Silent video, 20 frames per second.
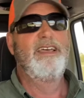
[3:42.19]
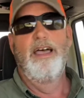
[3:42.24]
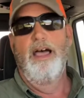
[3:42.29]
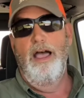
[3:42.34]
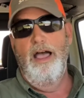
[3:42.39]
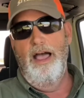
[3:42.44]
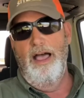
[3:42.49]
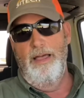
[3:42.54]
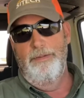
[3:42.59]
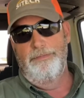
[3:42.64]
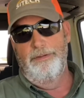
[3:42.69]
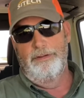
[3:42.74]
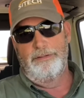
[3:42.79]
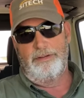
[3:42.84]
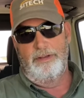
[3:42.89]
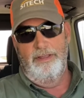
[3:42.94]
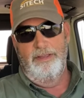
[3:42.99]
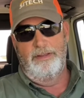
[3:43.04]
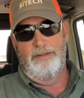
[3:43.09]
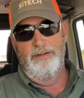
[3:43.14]

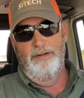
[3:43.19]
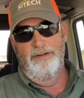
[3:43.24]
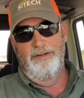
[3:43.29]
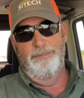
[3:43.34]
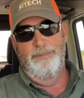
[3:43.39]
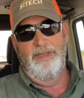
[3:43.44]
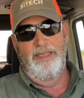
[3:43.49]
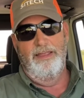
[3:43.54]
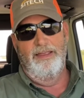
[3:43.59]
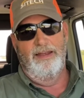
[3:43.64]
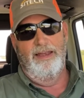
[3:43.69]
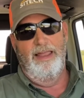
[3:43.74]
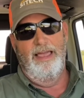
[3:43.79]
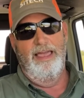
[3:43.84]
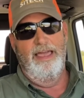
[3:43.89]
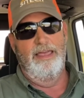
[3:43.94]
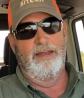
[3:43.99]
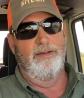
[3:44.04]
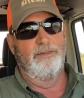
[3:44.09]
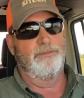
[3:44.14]
obviously going to be in
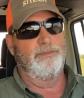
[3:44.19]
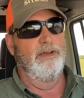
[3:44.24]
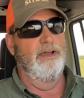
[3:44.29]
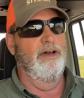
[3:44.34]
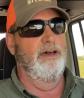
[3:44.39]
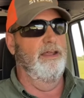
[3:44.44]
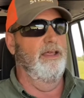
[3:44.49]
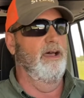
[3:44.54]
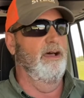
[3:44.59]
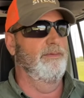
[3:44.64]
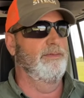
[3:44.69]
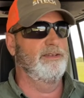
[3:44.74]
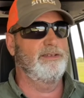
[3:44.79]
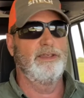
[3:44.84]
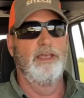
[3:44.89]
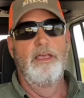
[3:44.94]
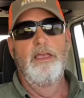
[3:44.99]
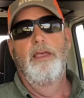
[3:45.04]
line in front of us.